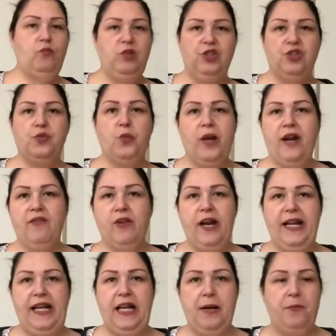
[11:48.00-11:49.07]
just whatever
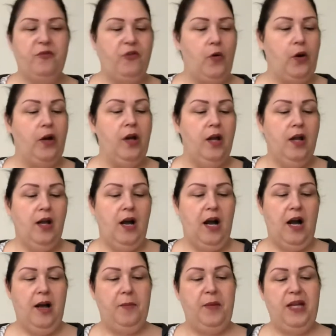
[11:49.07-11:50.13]
I need them for,
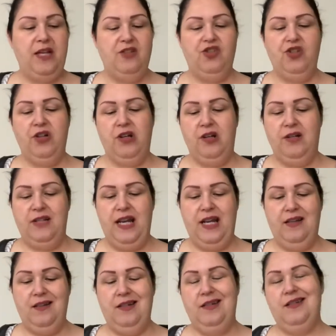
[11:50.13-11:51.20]
because sugar
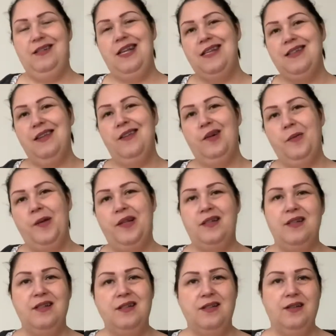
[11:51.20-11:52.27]
takes a little bit
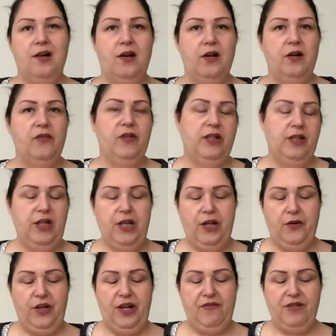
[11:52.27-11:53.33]
to dissolve, and you know,
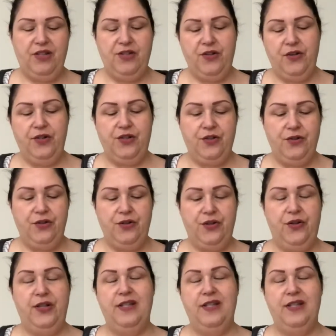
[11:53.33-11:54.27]
you have to stir and stir and stir.